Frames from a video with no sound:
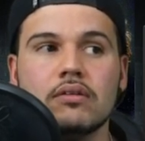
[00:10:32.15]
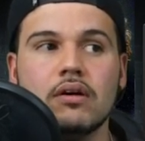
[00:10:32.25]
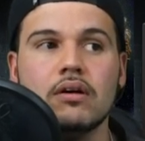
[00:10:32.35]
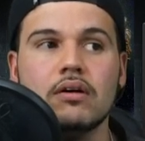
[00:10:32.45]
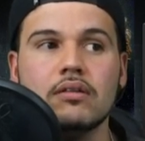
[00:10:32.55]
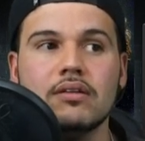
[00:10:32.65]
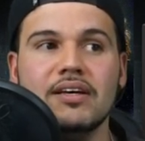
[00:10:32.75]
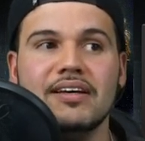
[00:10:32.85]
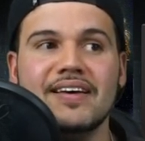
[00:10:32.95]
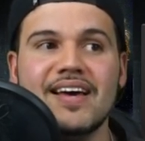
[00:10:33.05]

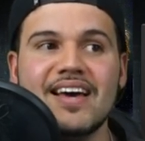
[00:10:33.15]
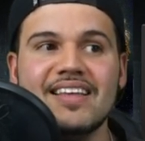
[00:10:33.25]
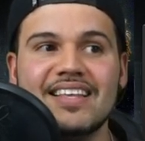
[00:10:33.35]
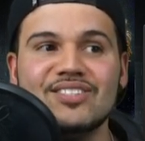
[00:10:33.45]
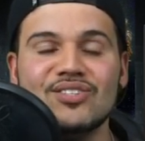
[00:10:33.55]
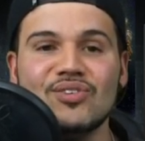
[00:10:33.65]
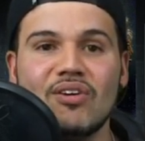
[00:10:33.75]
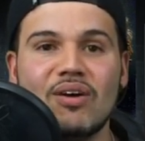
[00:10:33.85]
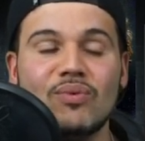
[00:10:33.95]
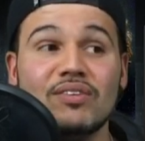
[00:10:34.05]
that's the
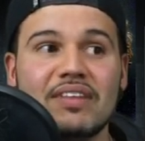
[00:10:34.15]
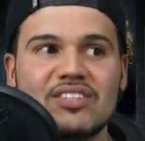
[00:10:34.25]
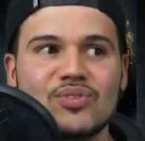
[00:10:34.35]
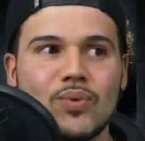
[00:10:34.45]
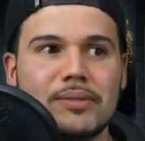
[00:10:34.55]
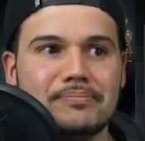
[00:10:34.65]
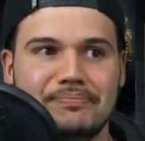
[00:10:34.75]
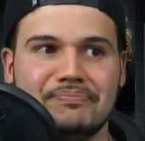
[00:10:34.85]
song. I wonder if that's the one.